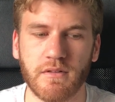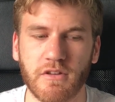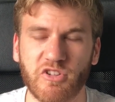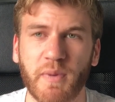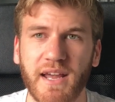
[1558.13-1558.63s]
the
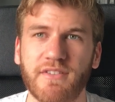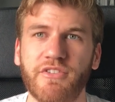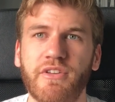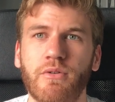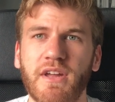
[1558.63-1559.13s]
specs are
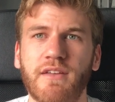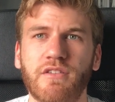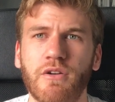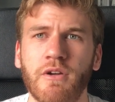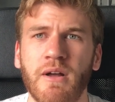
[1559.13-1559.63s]
still there.
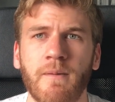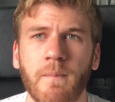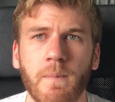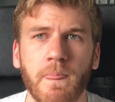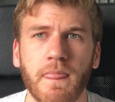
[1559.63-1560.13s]
So
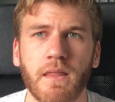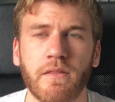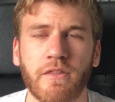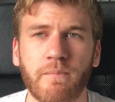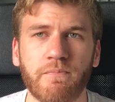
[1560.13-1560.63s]

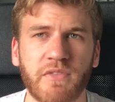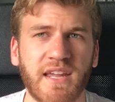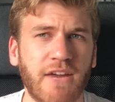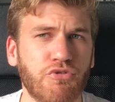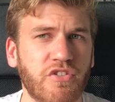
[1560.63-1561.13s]
the
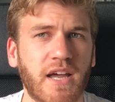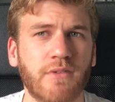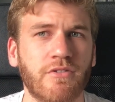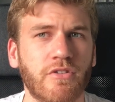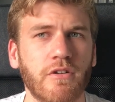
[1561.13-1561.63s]
extra
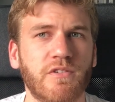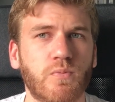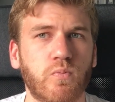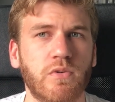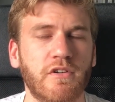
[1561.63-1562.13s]

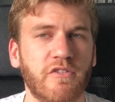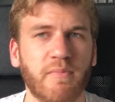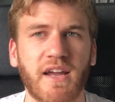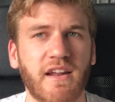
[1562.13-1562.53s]
$1,000 wouldn't have made